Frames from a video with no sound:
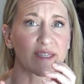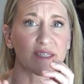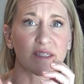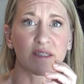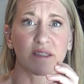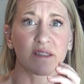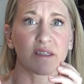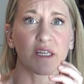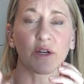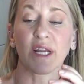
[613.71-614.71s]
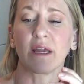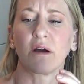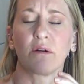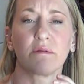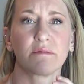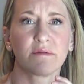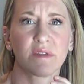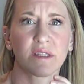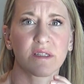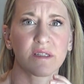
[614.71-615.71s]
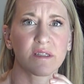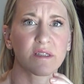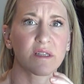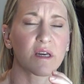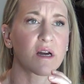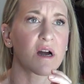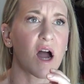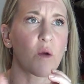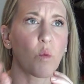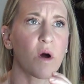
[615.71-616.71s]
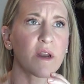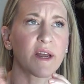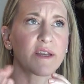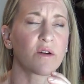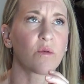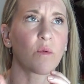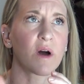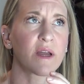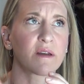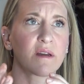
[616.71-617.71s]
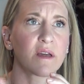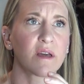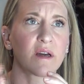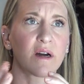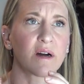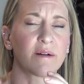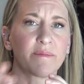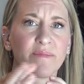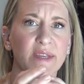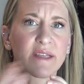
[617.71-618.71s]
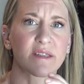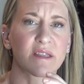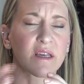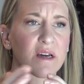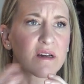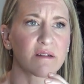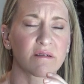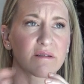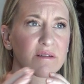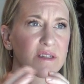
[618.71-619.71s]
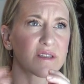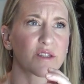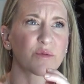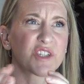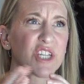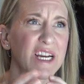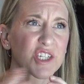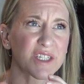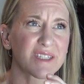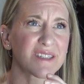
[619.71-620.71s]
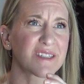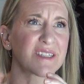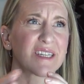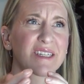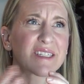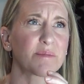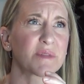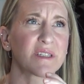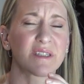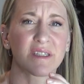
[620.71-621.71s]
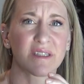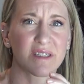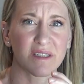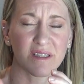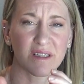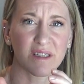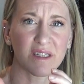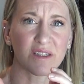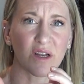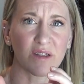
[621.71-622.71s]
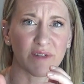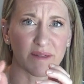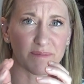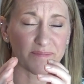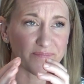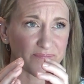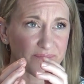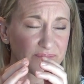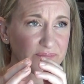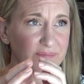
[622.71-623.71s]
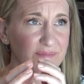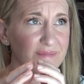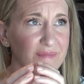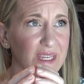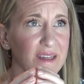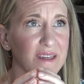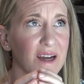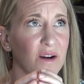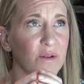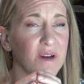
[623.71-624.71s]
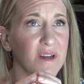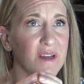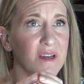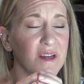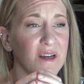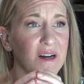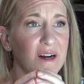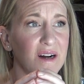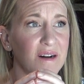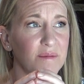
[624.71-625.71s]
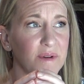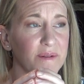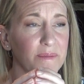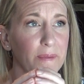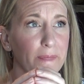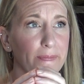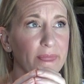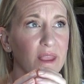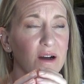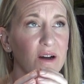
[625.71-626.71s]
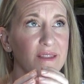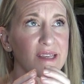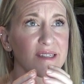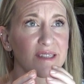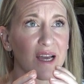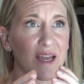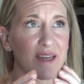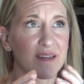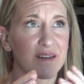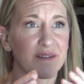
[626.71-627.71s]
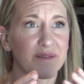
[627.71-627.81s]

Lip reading: this is your ego. This is the I want, I don't want. It's the rejections and the acceptance. It's all of it. Now, on this side,